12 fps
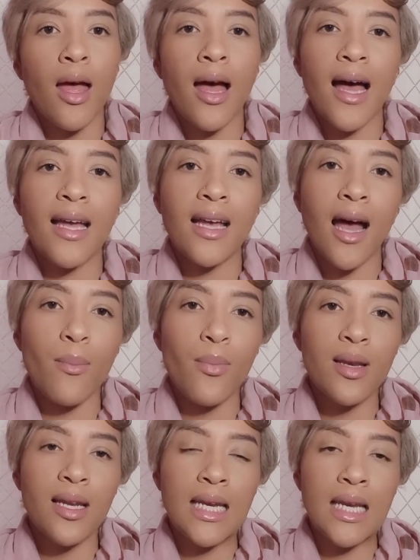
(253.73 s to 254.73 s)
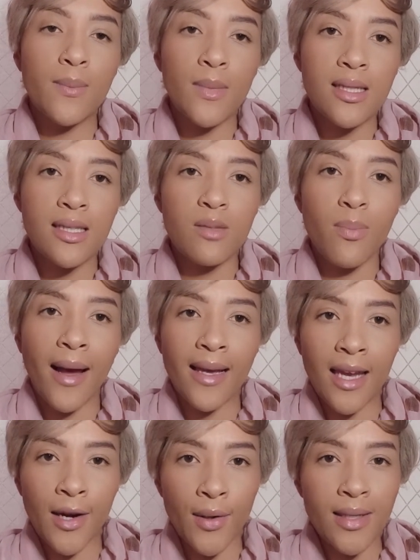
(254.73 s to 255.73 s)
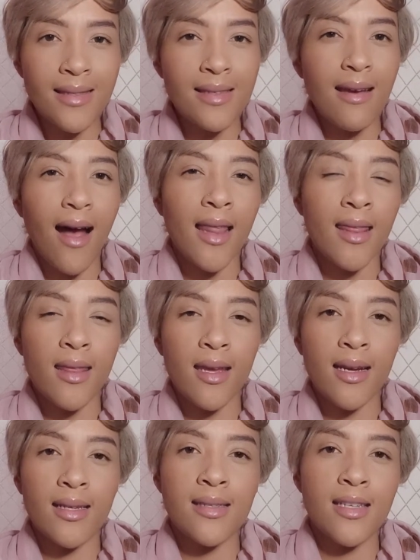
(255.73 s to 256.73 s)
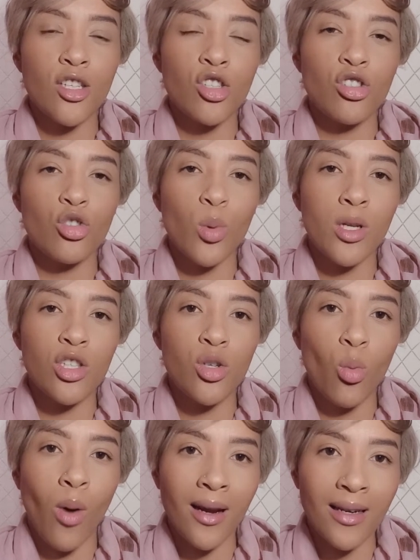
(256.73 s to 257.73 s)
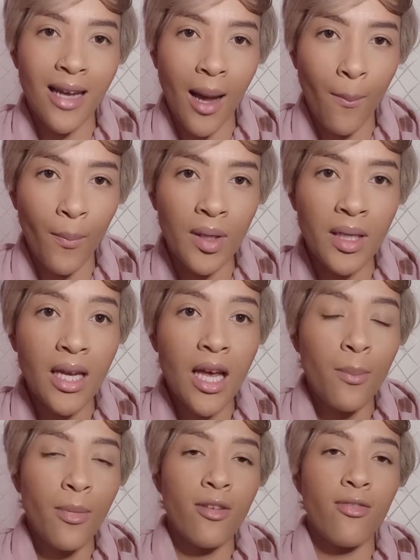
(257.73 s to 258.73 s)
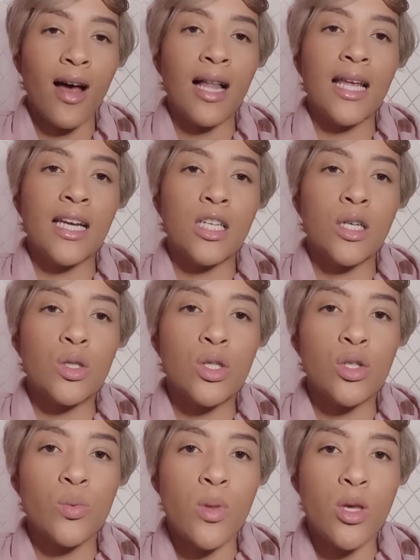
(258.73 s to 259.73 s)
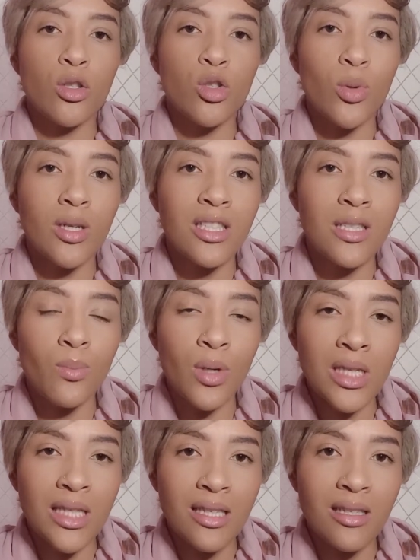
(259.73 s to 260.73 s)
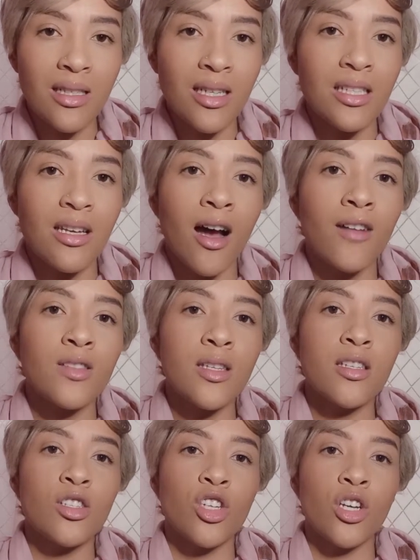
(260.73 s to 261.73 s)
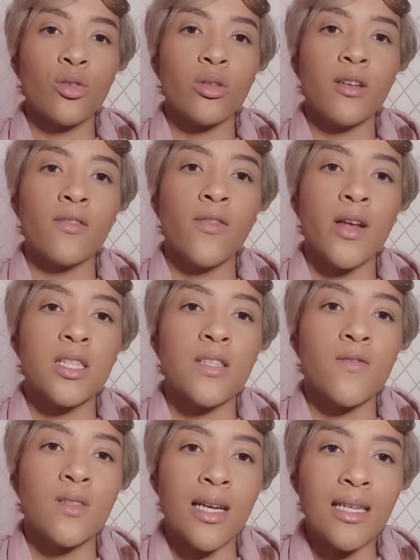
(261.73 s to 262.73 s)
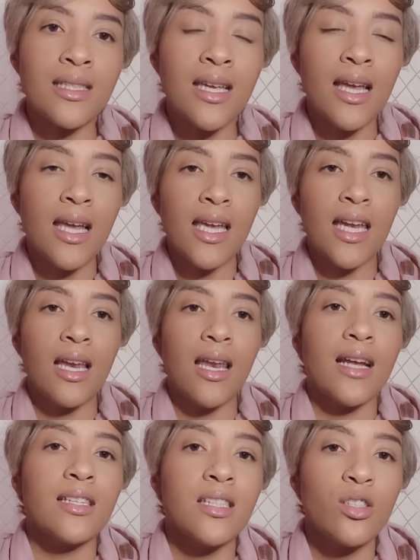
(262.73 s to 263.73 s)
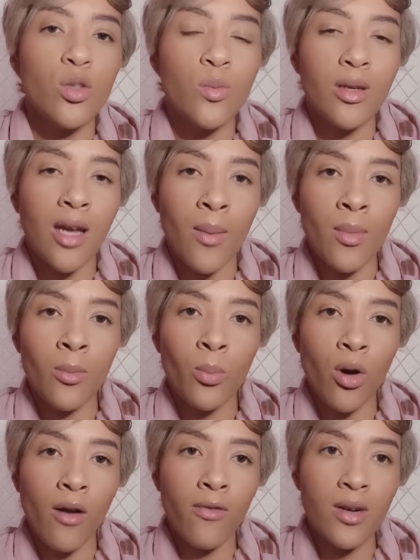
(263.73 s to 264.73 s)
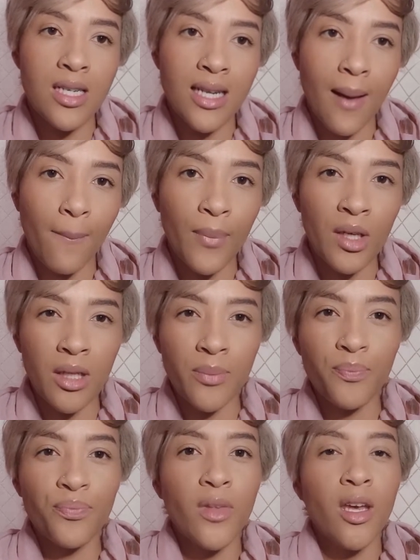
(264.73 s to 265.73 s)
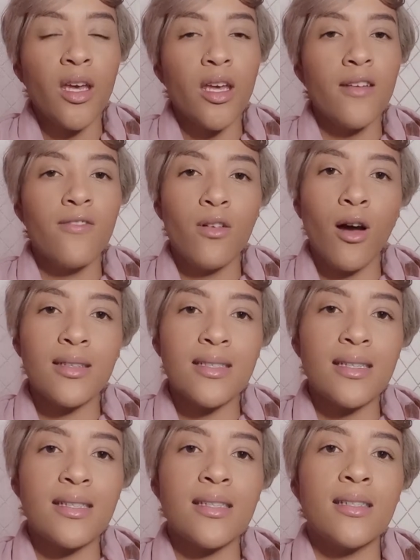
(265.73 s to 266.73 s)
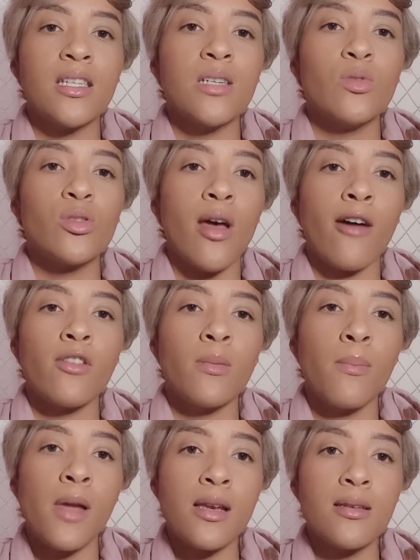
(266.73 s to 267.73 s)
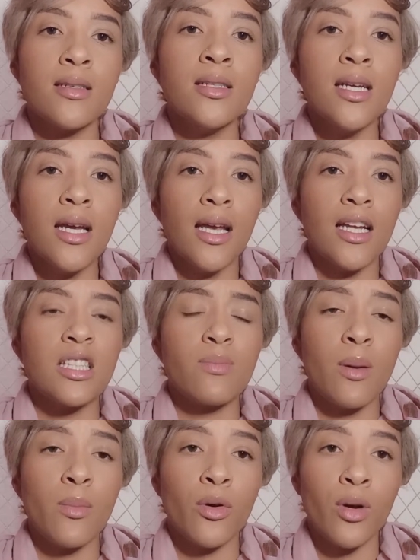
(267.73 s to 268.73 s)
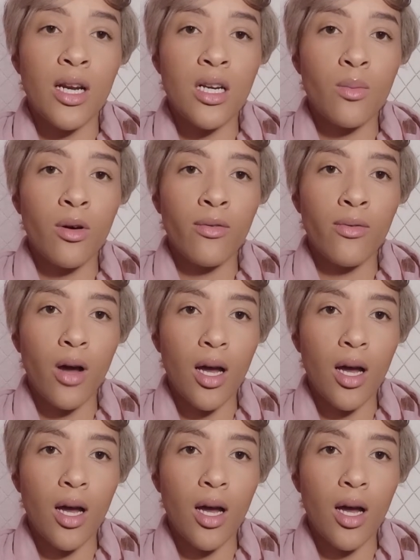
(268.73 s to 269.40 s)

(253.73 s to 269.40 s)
A company limited by guarantee other than a Section 21 company may file a notice within 20 business days after the general effective date electing to become a profit company. If not, it is deemed to have amended its Memorandum of